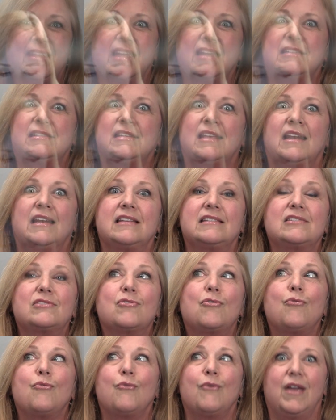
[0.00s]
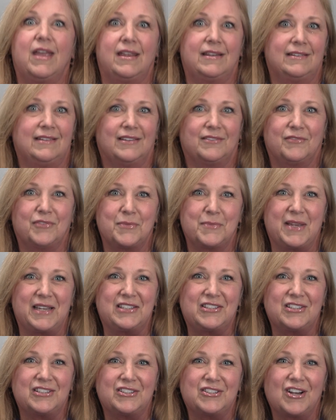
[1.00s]
Thanks. That is great
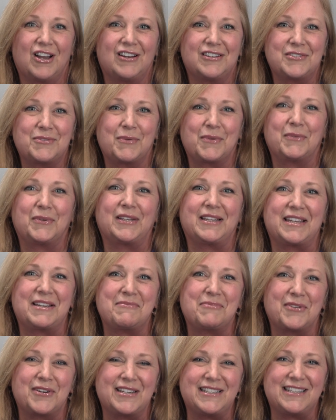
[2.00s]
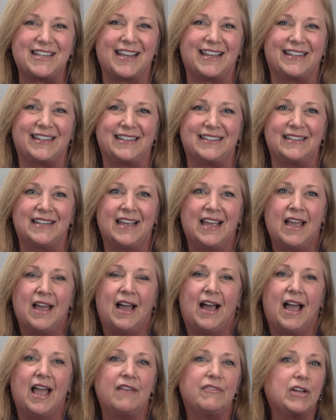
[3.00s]
information, Josh. We really appreciate it.
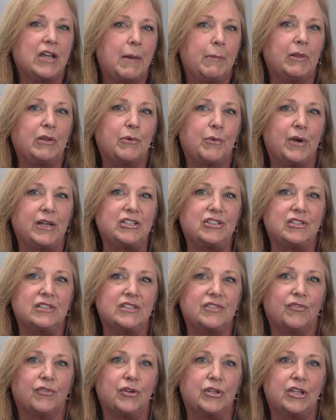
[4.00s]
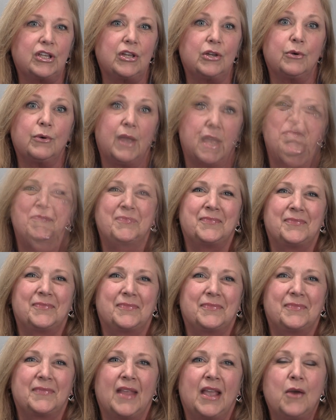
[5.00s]
I have a couple of questions for you.
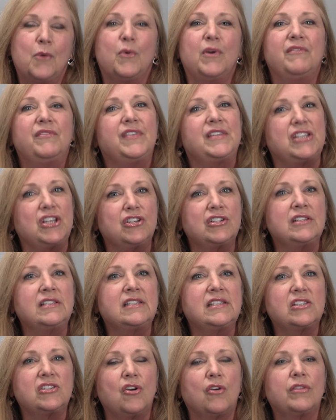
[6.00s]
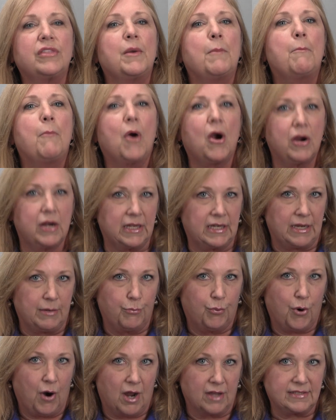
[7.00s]
When physicians start the marketing
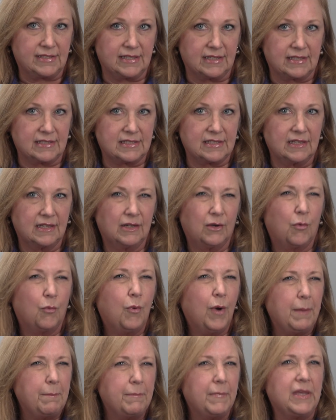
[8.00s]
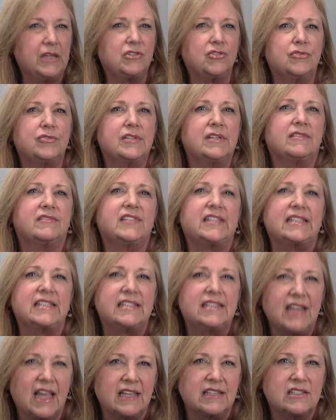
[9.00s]
process, what measures of
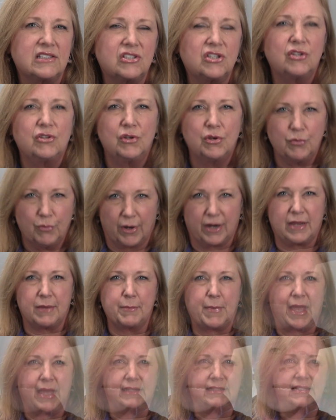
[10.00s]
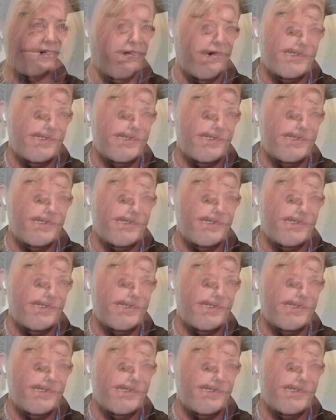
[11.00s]
success do you recommend?